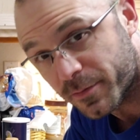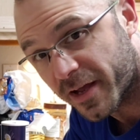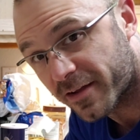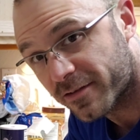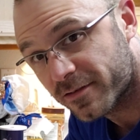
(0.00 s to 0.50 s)
to
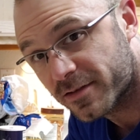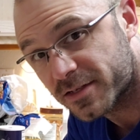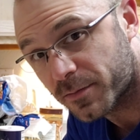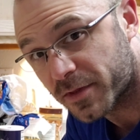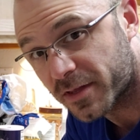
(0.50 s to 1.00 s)
make.
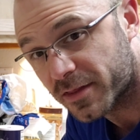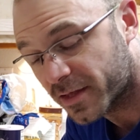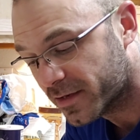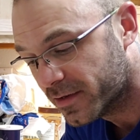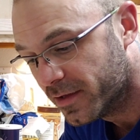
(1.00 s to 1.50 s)
Something
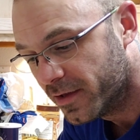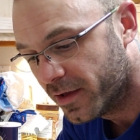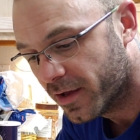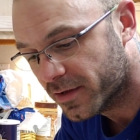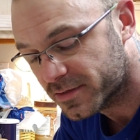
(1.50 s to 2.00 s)
that
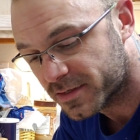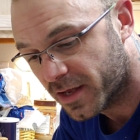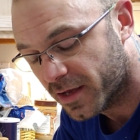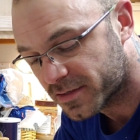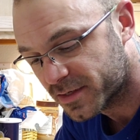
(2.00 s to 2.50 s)
is
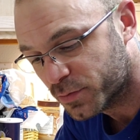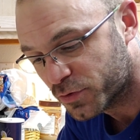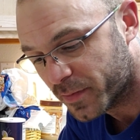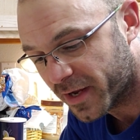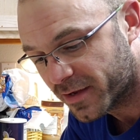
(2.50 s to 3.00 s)
simple
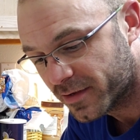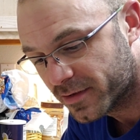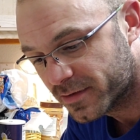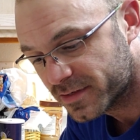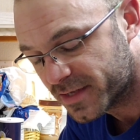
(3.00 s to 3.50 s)
to make,
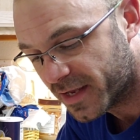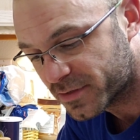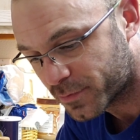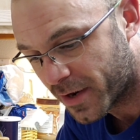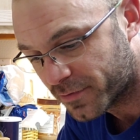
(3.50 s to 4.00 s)

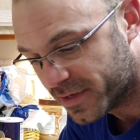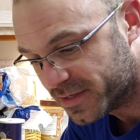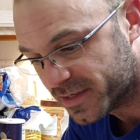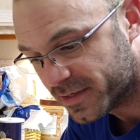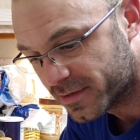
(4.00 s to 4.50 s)
stays around
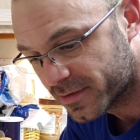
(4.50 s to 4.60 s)
easy,